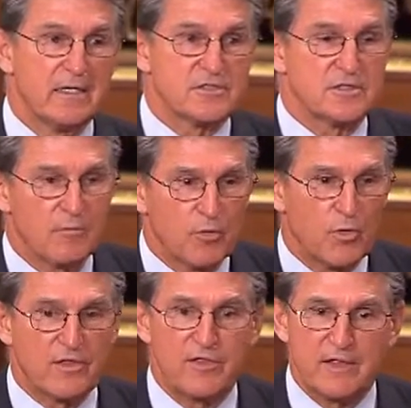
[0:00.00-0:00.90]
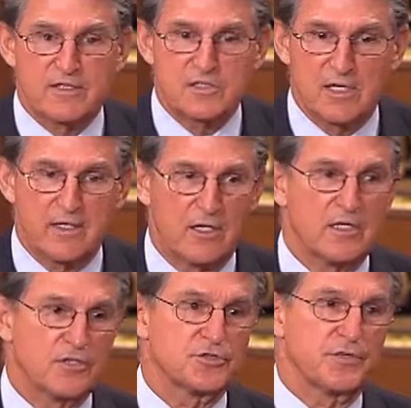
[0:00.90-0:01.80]
So number one thing that's killing our
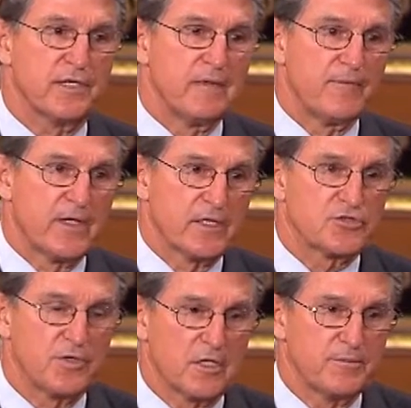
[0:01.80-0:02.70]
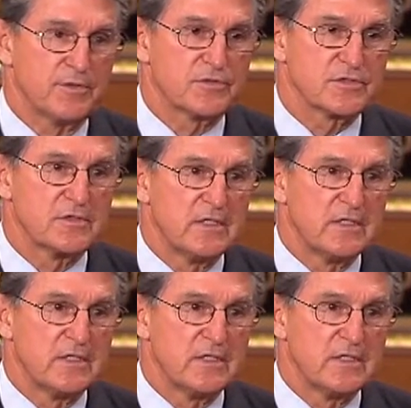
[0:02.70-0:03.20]
country is drug abuse.